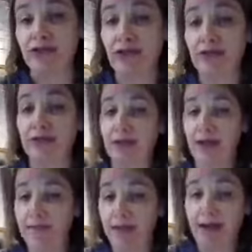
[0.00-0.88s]
in case you're not able
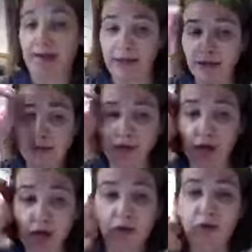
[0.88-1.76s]
to come back later.
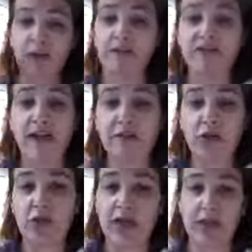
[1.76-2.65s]
And of course, if I
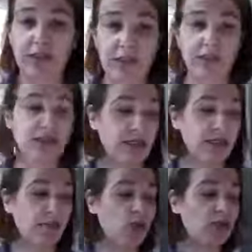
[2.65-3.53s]
don't get a
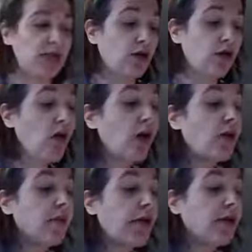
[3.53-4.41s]
chance to post later.
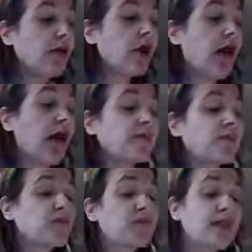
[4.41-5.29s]
But
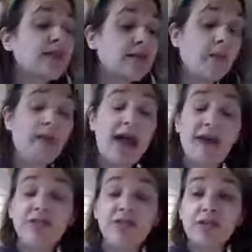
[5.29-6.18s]
so the next step
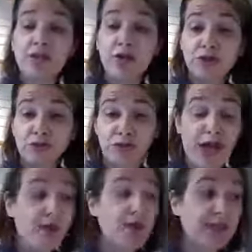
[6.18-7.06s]
after this cooks for
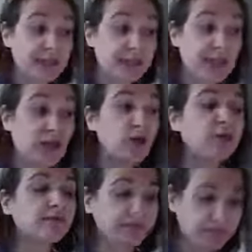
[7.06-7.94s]
an hour, the
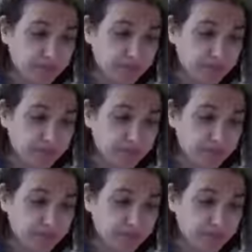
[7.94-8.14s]
tomatoes